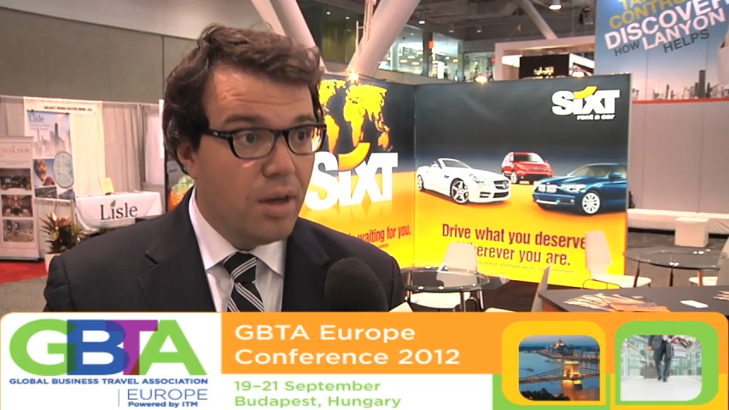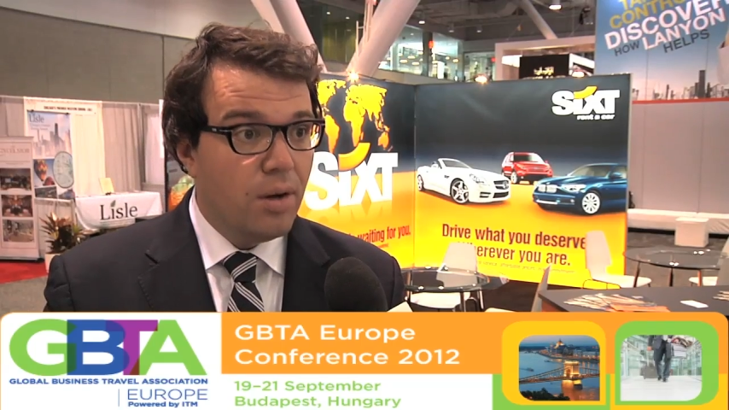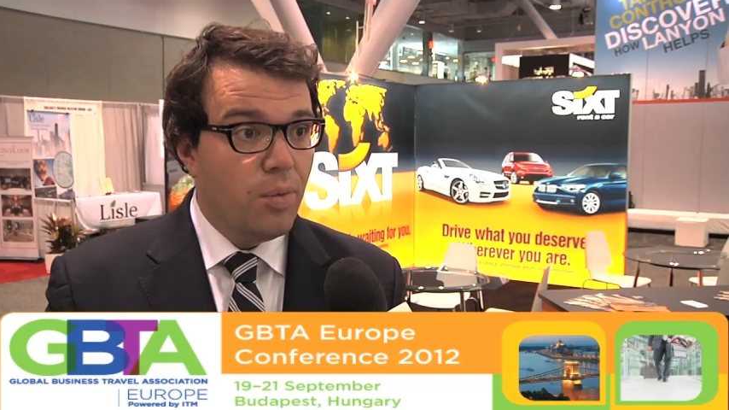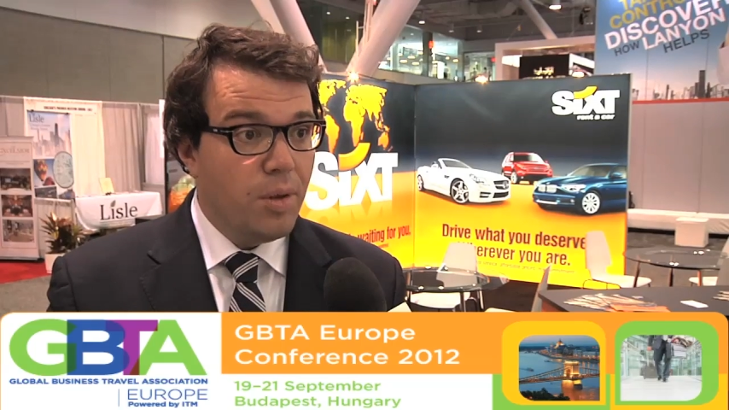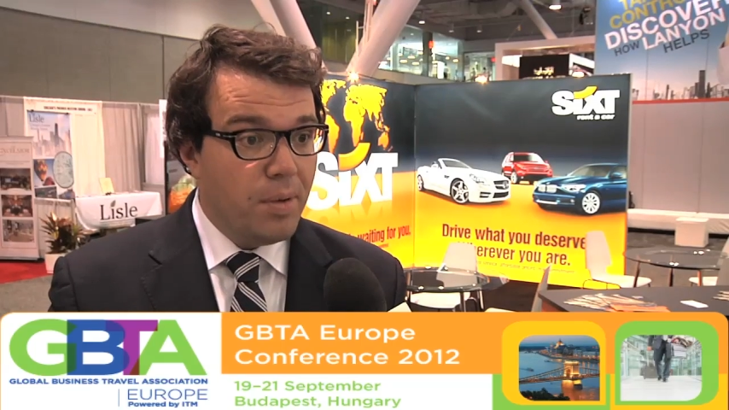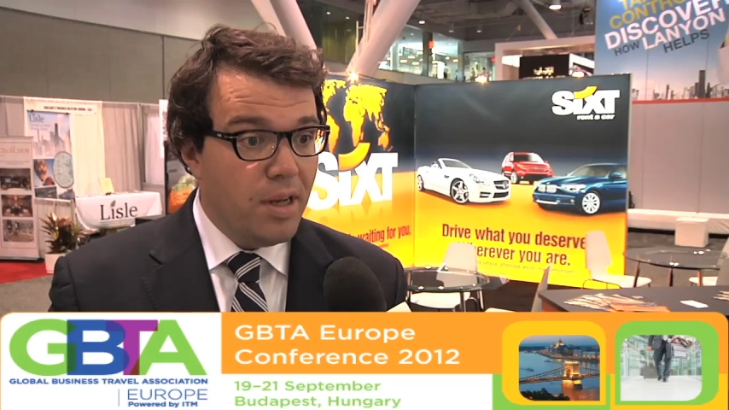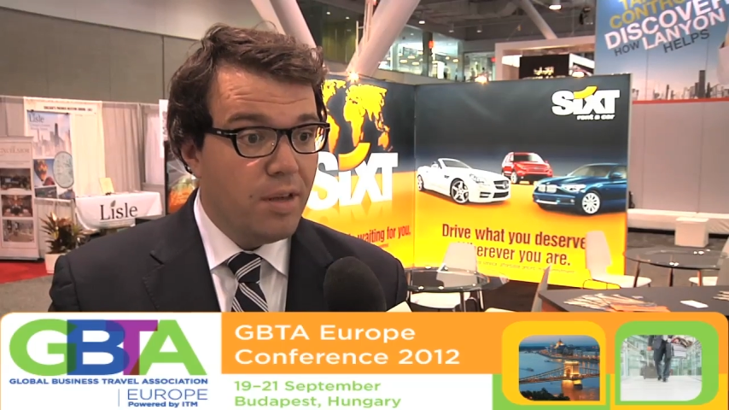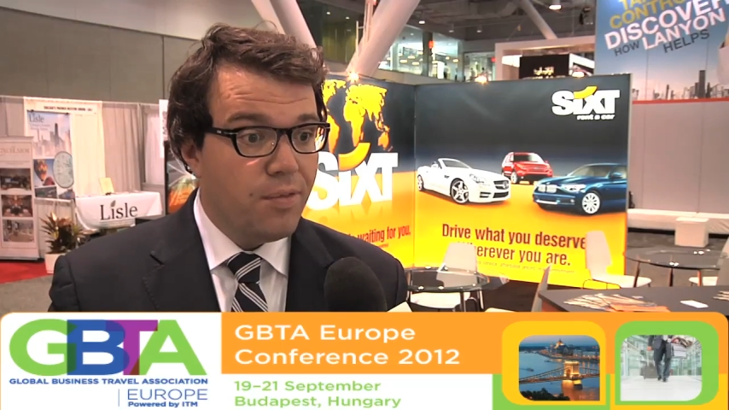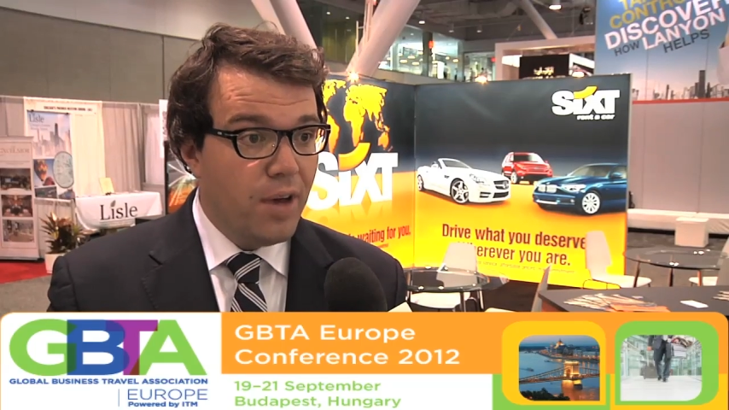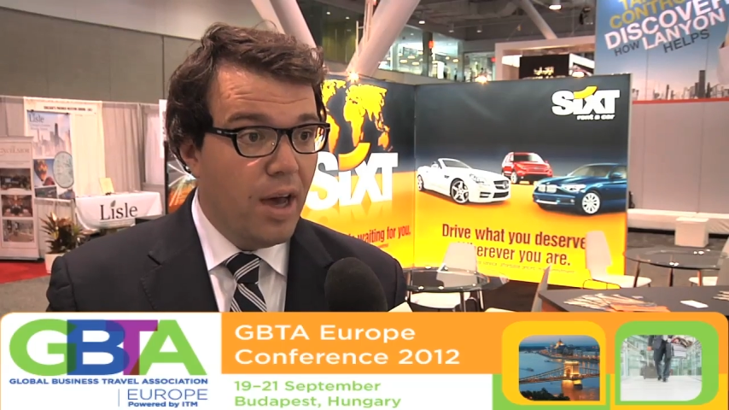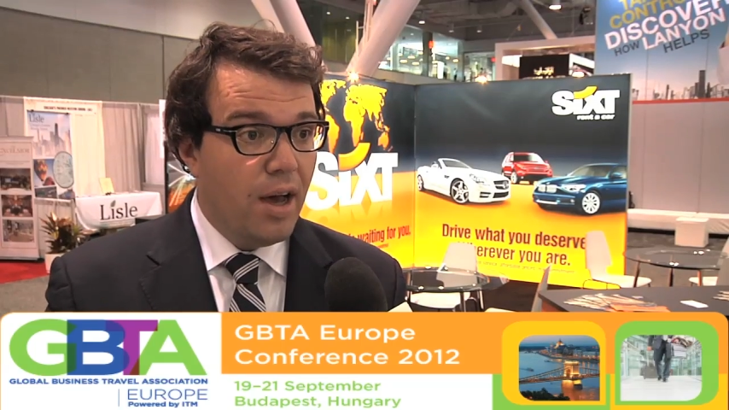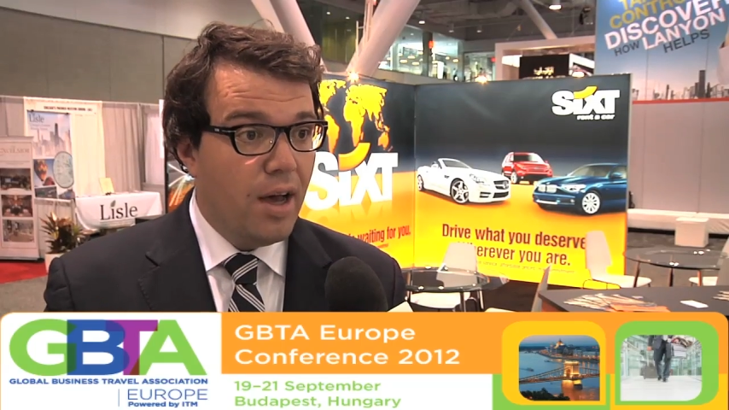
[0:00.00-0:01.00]
We
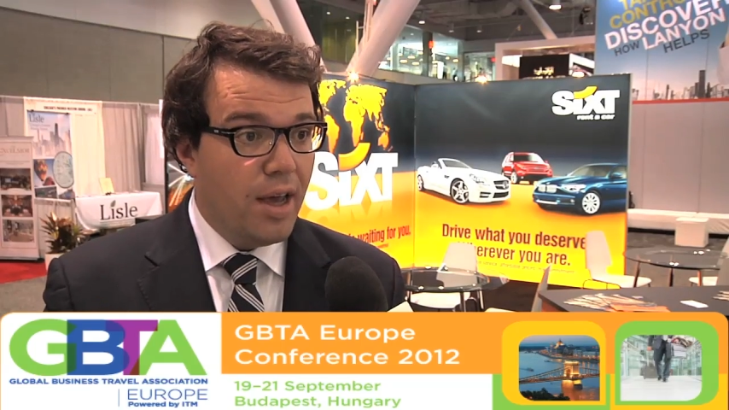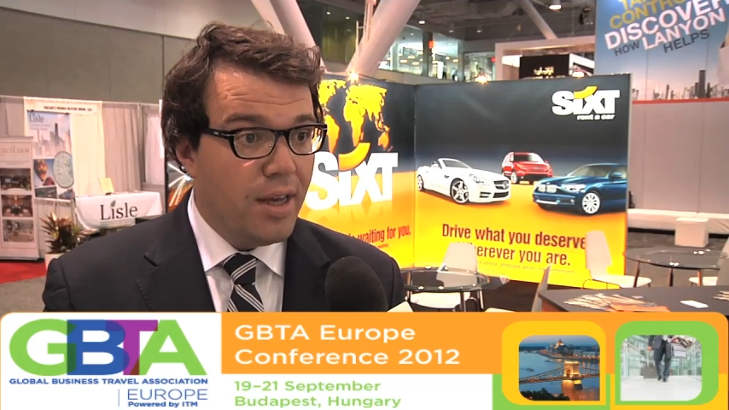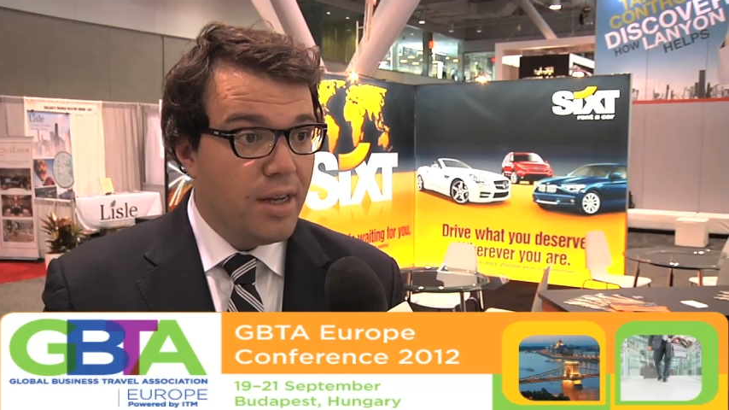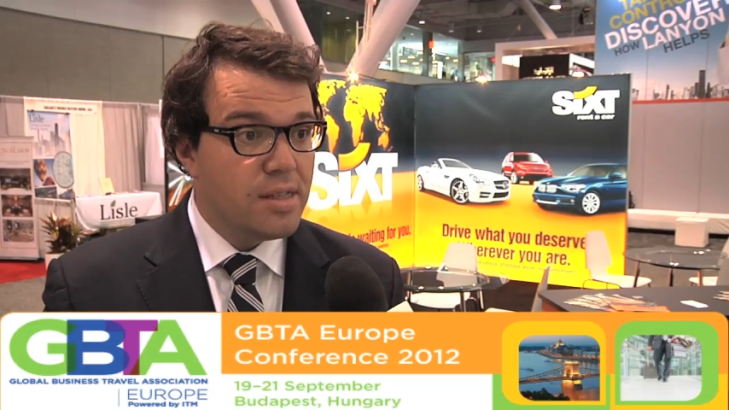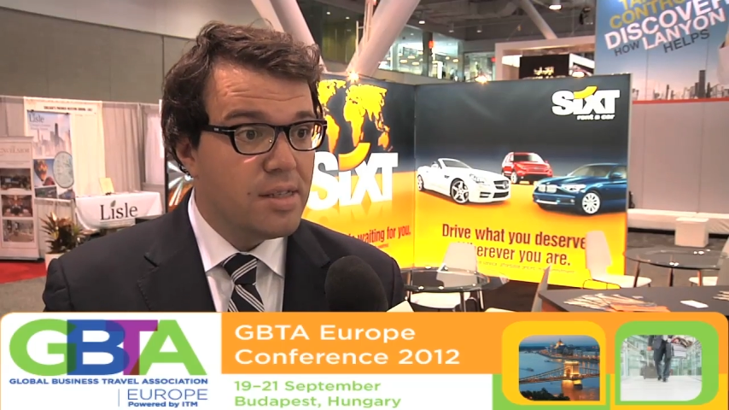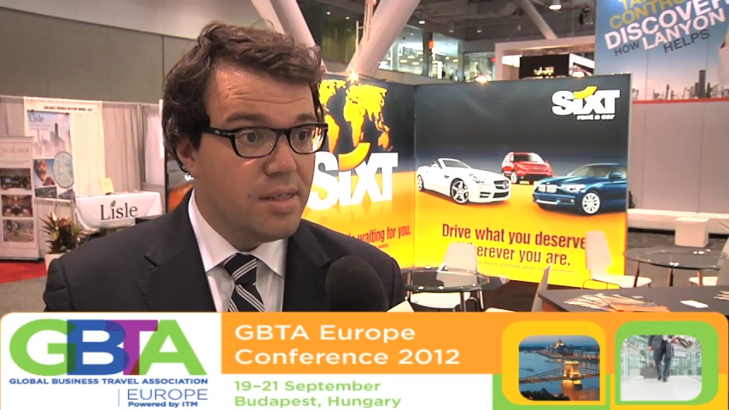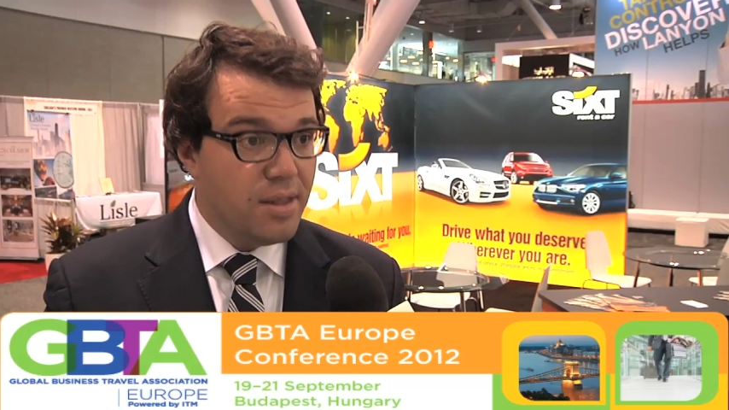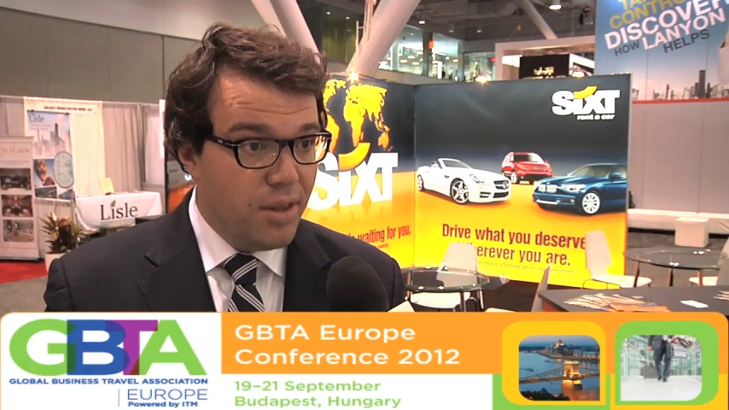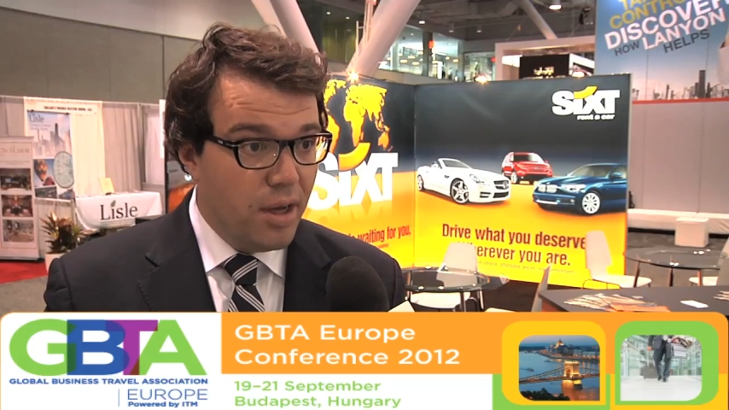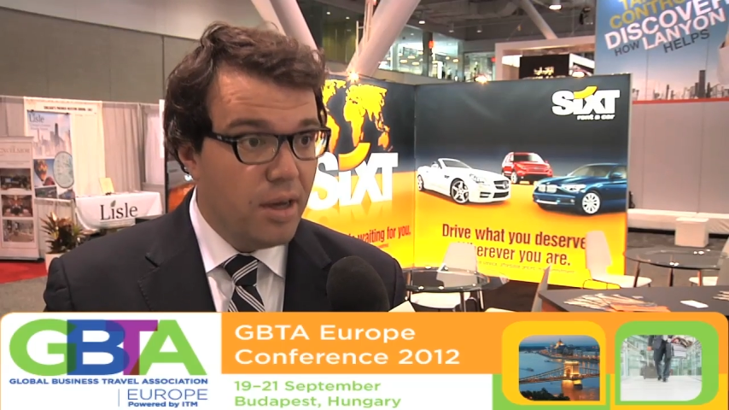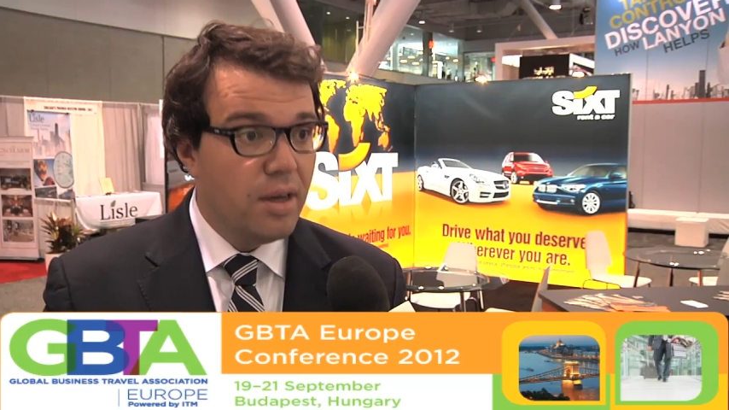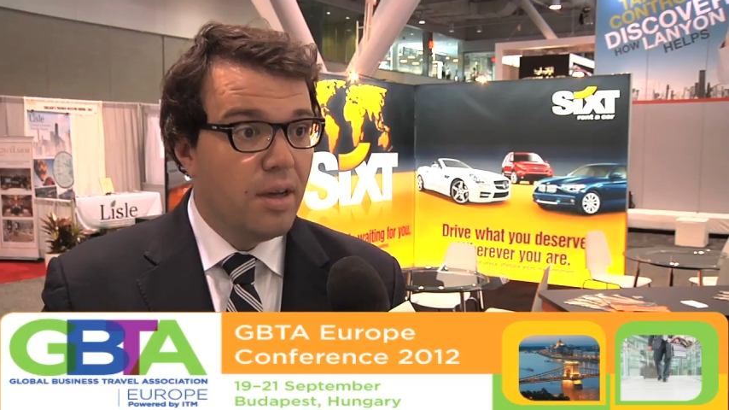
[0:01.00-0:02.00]
believe it is
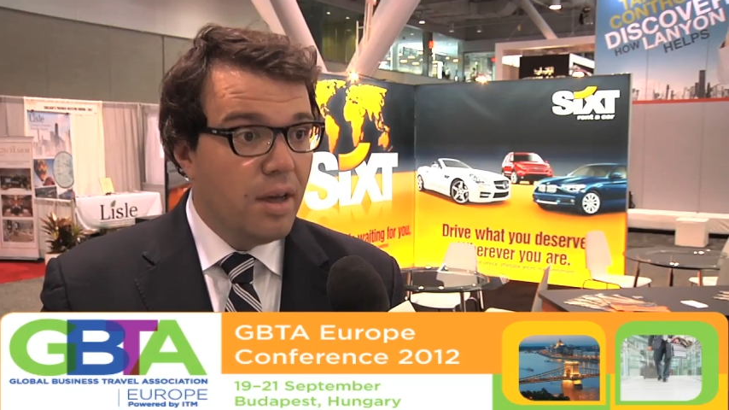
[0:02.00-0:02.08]
the